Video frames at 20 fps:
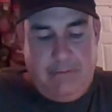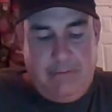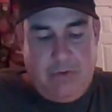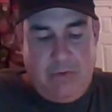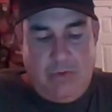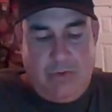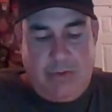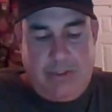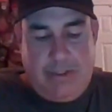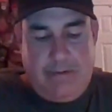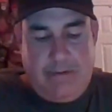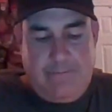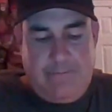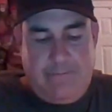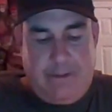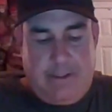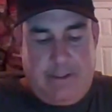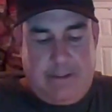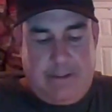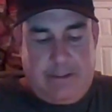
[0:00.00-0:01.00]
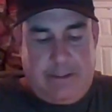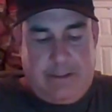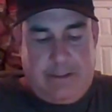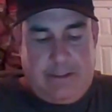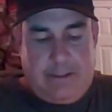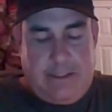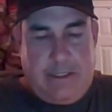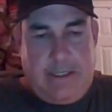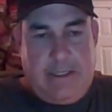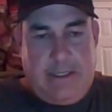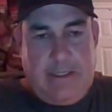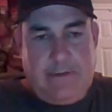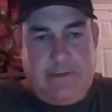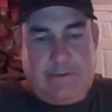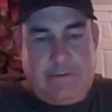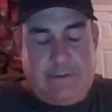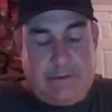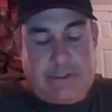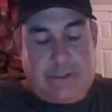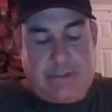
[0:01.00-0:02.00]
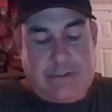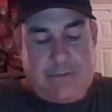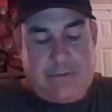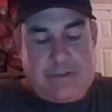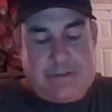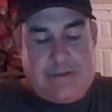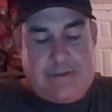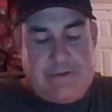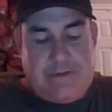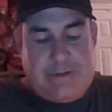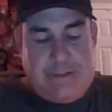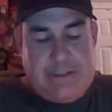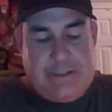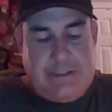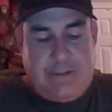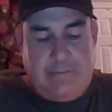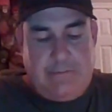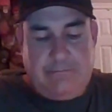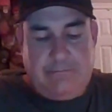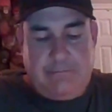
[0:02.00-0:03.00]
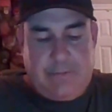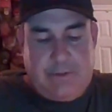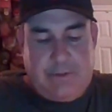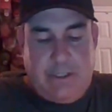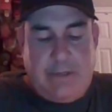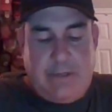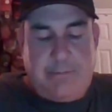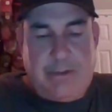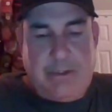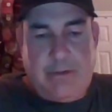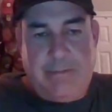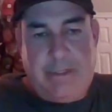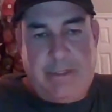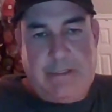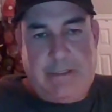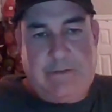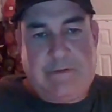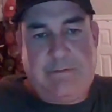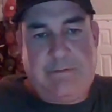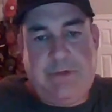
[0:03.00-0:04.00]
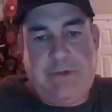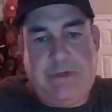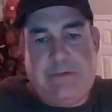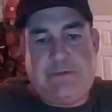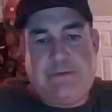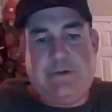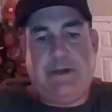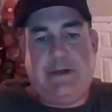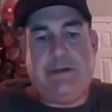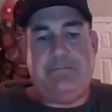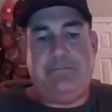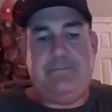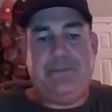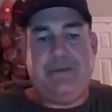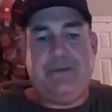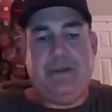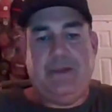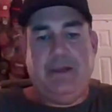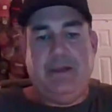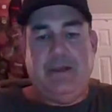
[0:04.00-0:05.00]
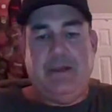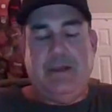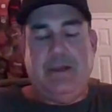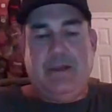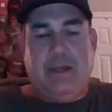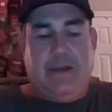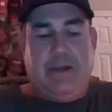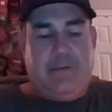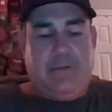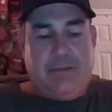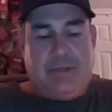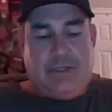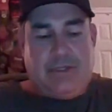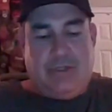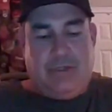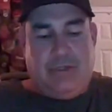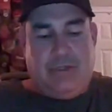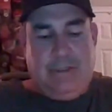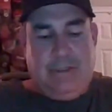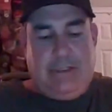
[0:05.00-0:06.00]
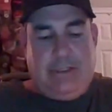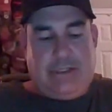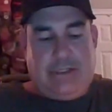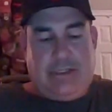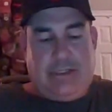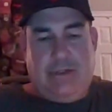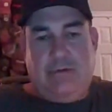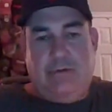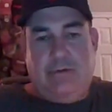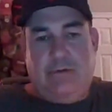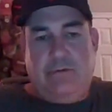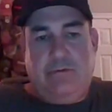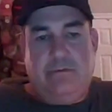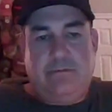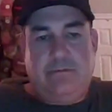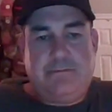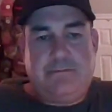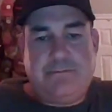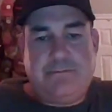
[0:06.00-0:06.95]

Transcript: we'll give KS, or excuse me, 17 a couple of minutes. But have you been doing any shooting?